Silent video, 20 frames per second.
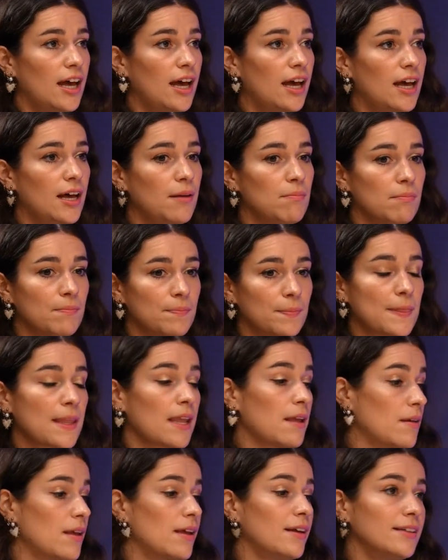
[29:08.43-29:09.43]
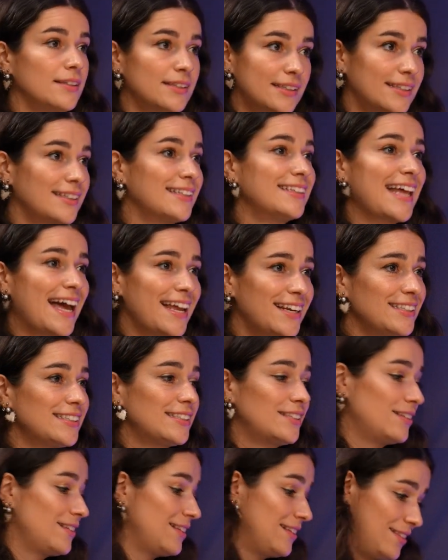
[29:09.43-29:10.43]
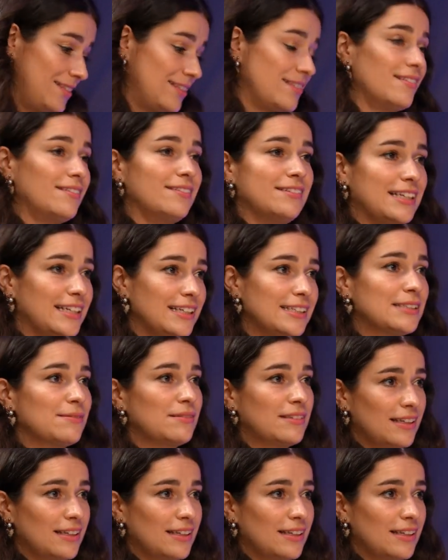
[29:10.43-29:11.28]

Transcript: That is the